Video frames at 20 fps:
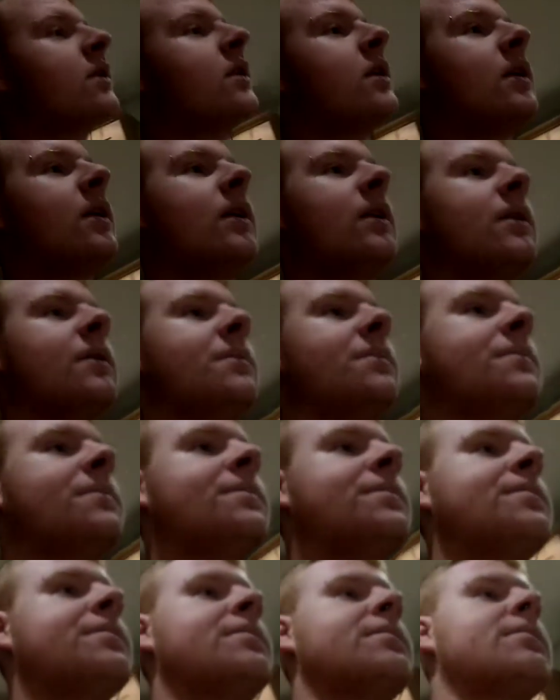So I
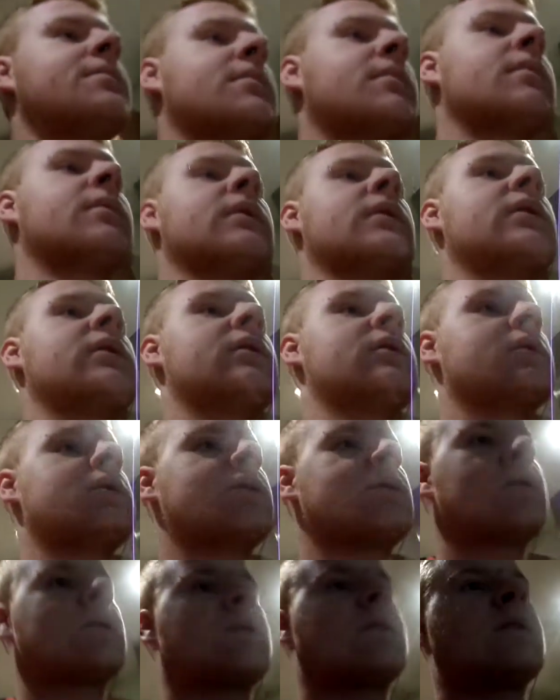
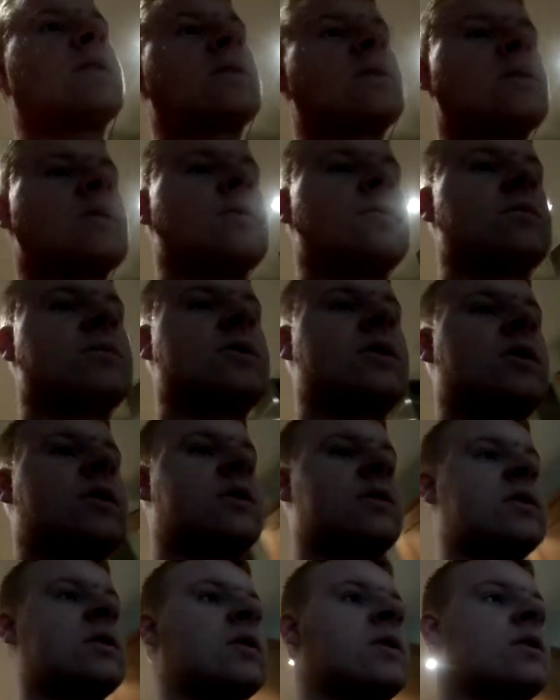think it's got some charge in it.